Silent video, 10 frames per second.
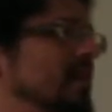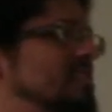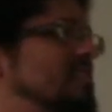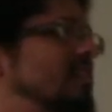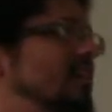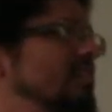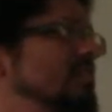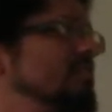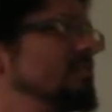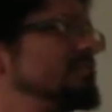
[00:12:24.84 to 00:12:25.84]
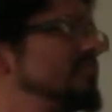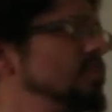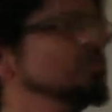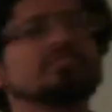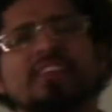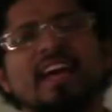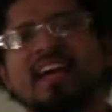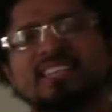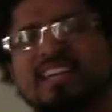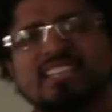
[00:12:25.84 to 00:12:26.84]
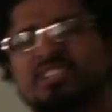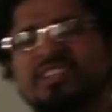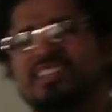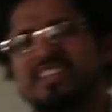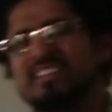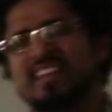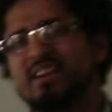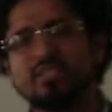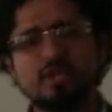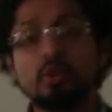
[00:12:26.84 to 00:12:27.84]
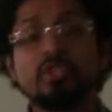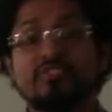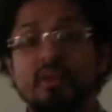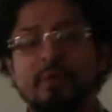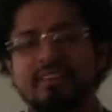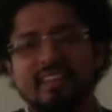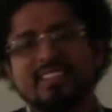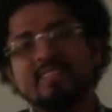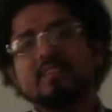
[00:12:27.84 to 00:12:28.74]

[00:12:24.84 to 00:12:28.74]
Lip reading: is this called useful act, actually, at the end of the day? What's useful about it?